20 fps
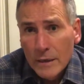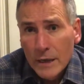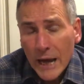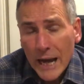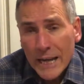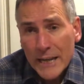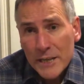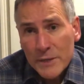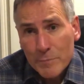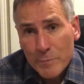
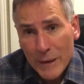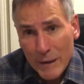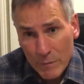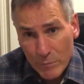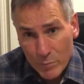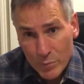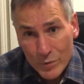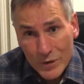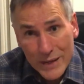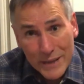and it's about
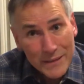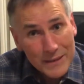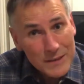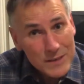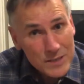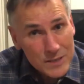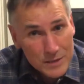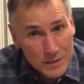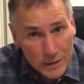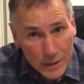breathing
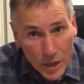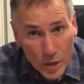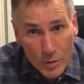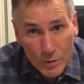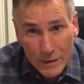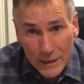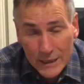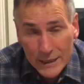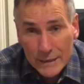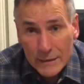
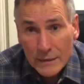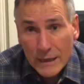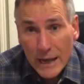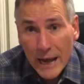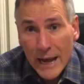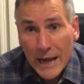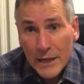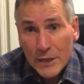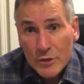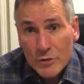slowly
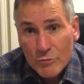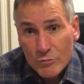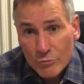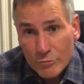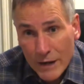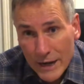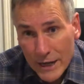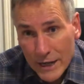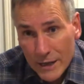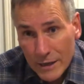and
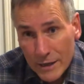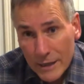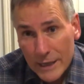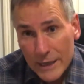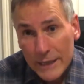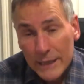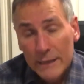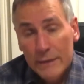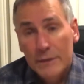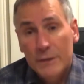
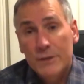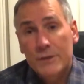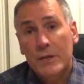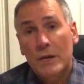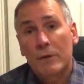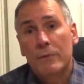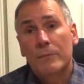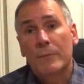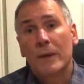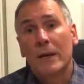regularly.
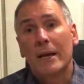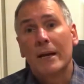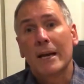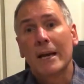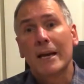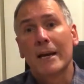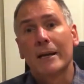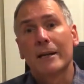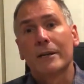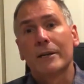So
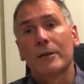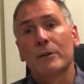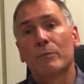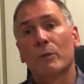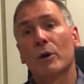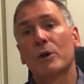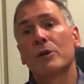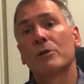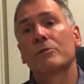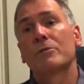
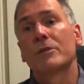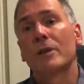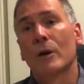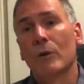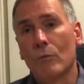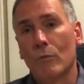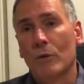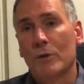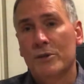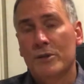what you
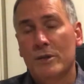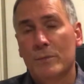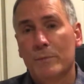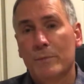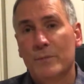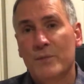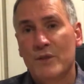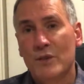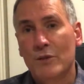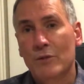don't want to
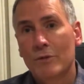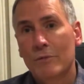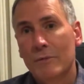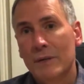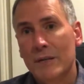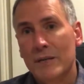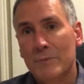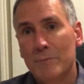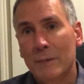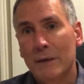do
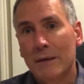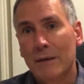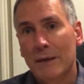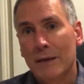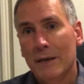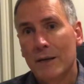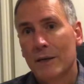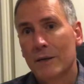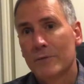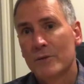is be
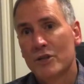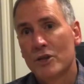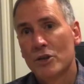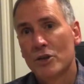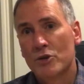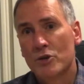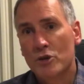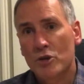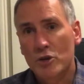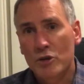like a
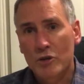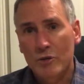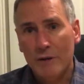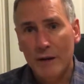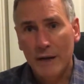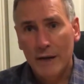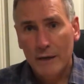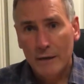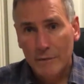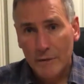choo-choo
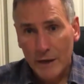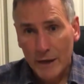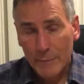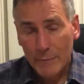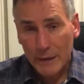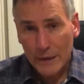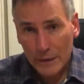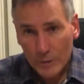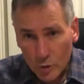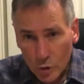train and like
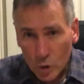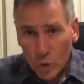going